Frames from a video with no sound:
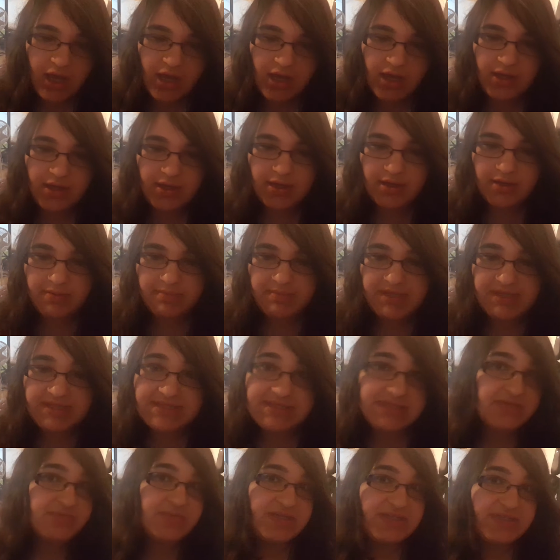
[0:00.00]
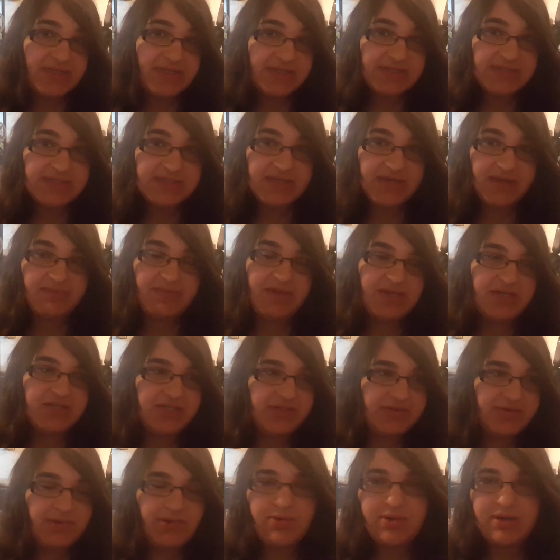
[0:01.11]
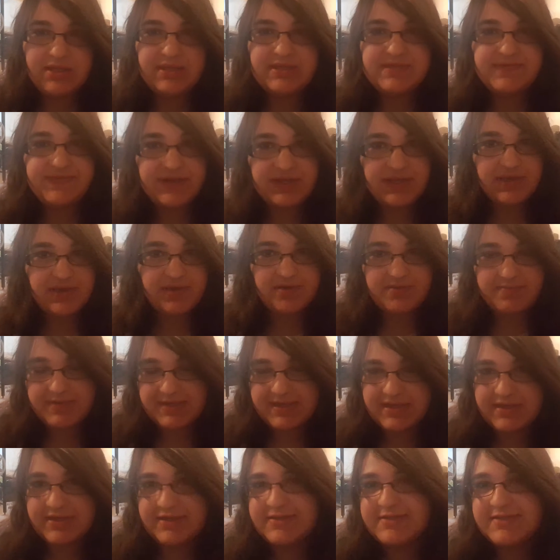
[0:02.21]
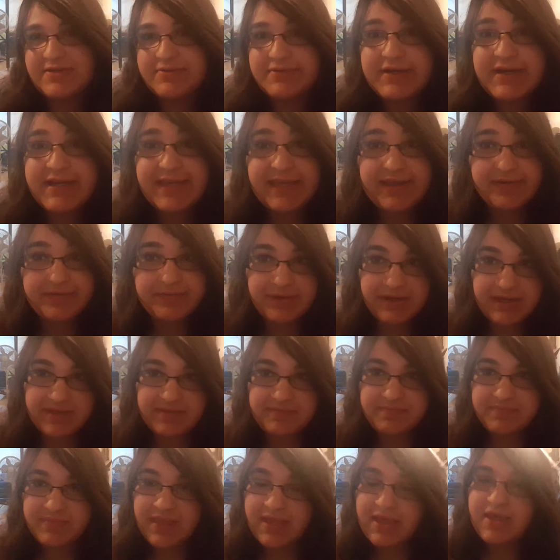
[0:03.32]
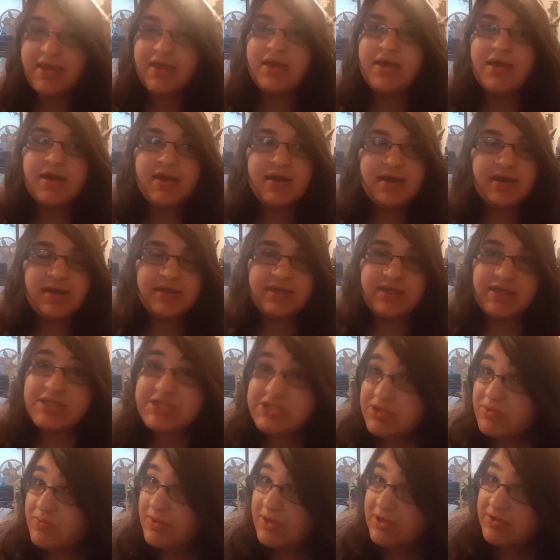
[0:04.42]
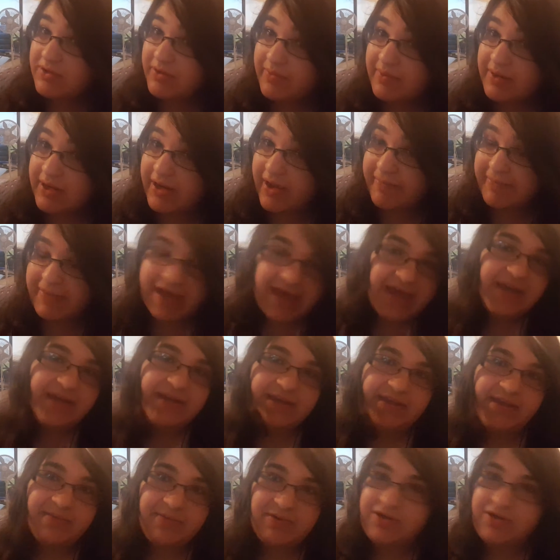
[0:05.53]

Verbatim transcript: Um, and this is my second time actually recording this video because I want to get it right. In case you're wondering where I'm at, I am